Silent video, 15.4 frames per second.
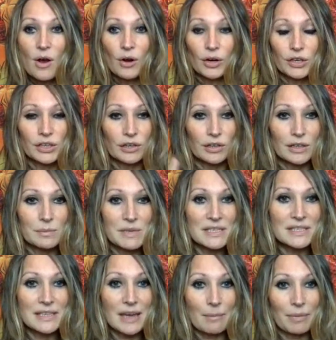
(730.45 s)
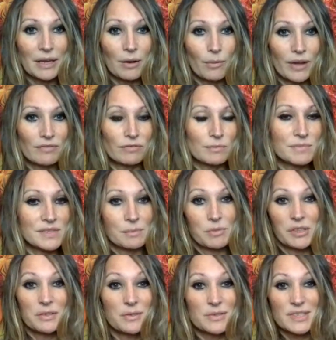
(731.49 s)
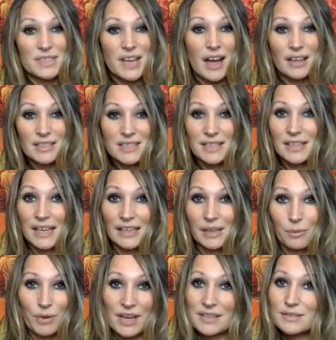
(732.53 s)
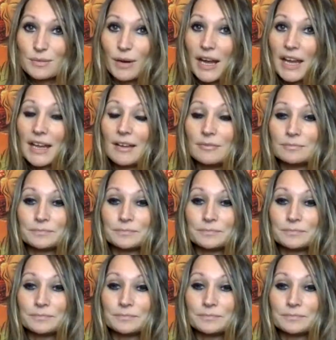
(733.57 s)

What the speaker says: or you're going to be stepping away from someone who's toxic anyways, right?